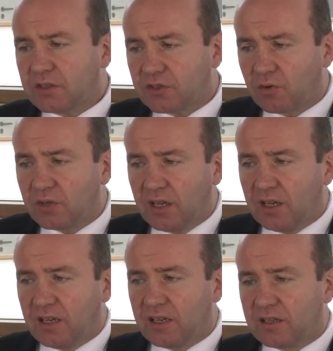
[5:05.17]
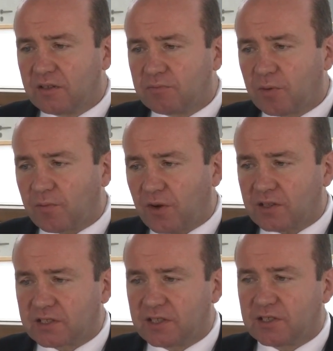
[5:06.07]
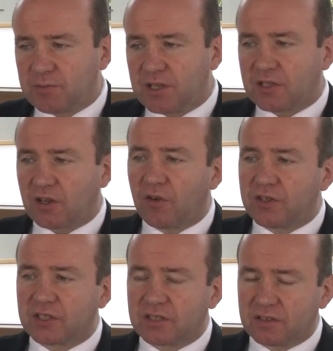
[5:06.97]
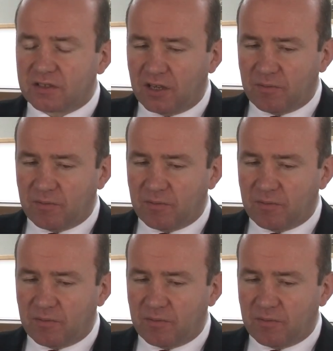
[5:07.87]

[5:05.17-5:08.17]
So Pope Francis seems to be encouraging